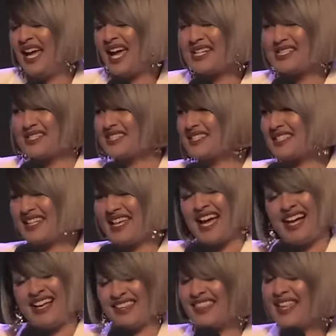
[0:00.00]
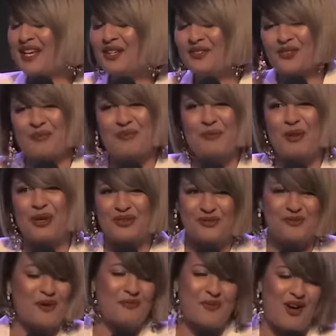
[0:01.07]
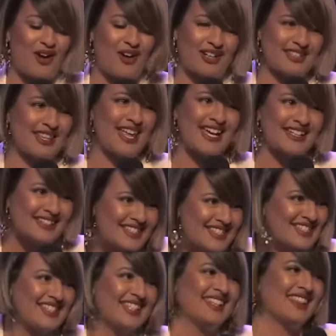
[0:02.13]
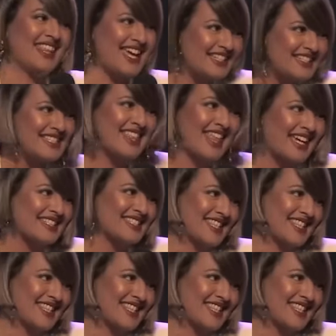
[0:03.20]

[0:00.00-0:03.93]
I just, yeah, thank you from the bottom of my heart. Thanks. Thanks, thanks,